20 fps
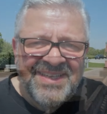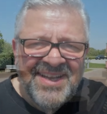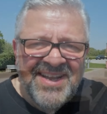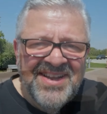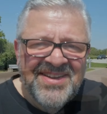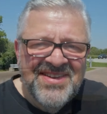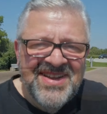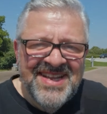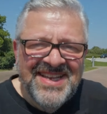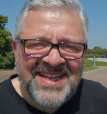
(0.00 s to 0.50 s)

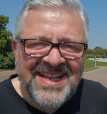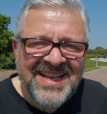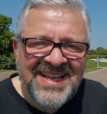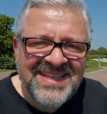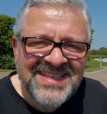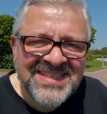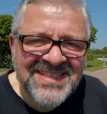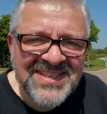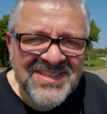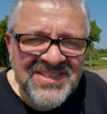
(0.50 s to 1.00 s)
All right
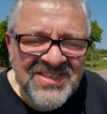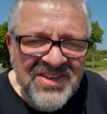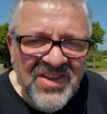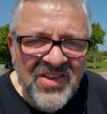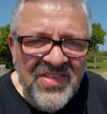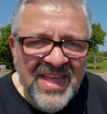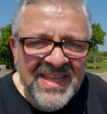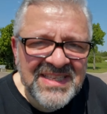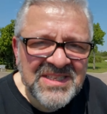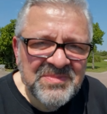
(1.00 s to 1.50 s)
guys,
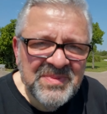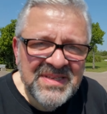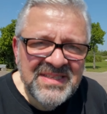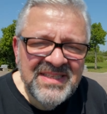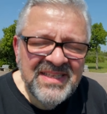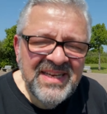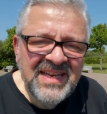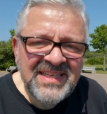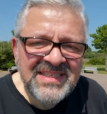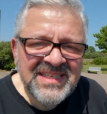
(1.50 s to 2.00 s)
so that's been
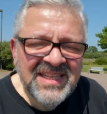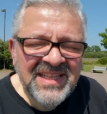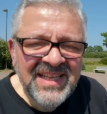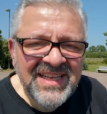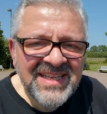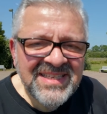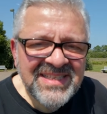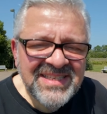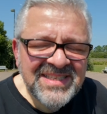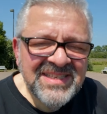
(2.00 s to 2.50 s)
today's
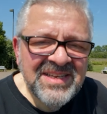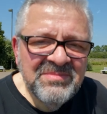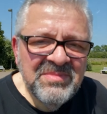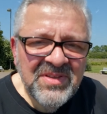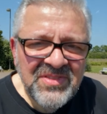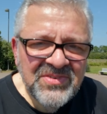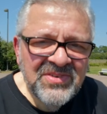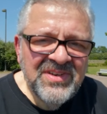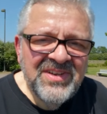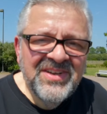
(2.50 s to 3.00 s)
class number
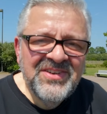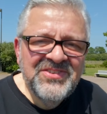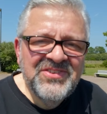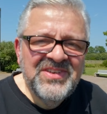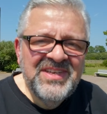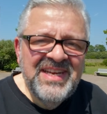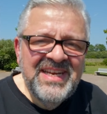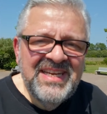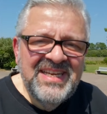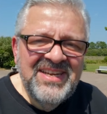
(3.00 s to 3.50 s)

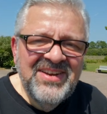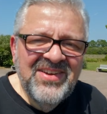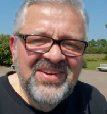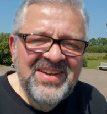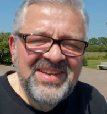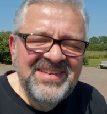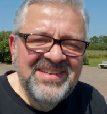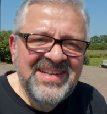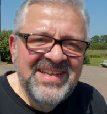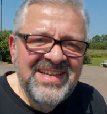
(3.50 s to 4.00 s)

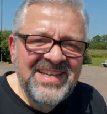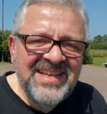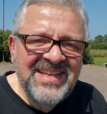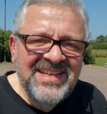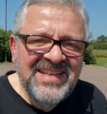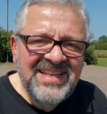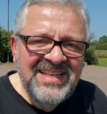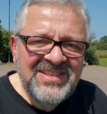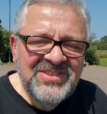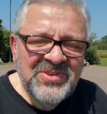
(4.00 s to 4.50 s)
389.
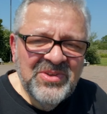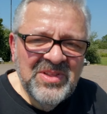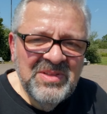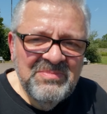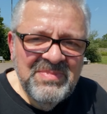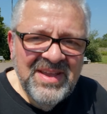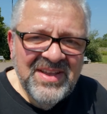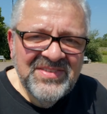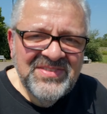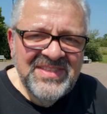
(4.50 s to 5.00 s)
It's all
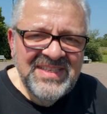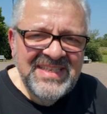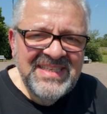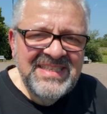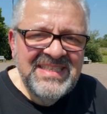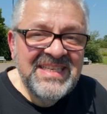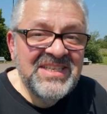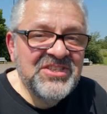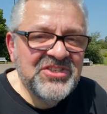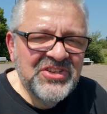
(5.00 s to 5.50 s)
about the
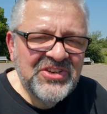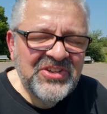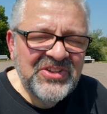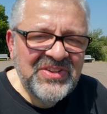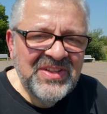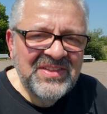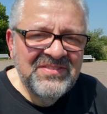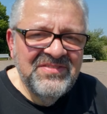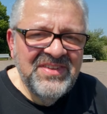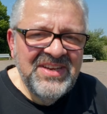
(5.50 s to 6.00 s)

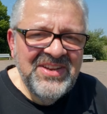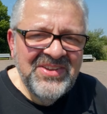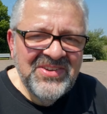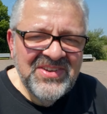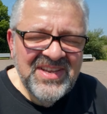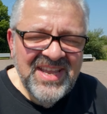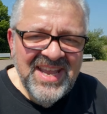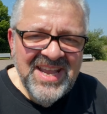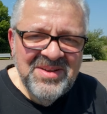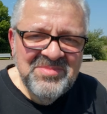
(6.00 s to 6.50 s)
digital video
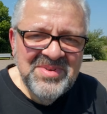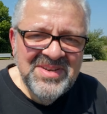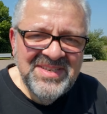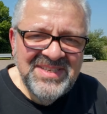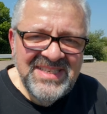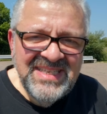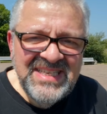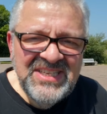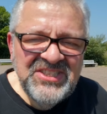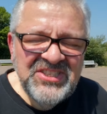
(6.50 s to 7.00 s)
camera
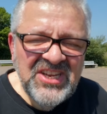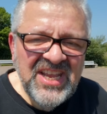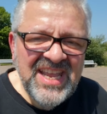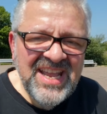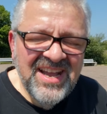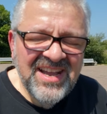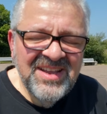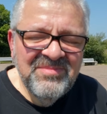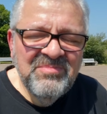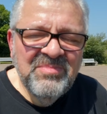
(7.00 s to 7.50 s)

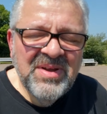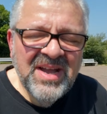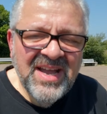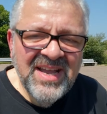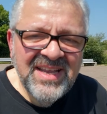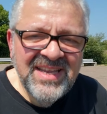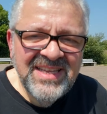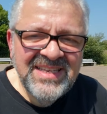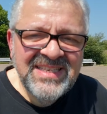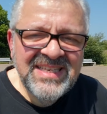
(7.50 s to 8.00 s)
DJI
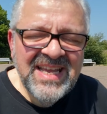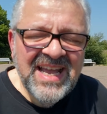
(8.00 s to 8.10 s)
Pocket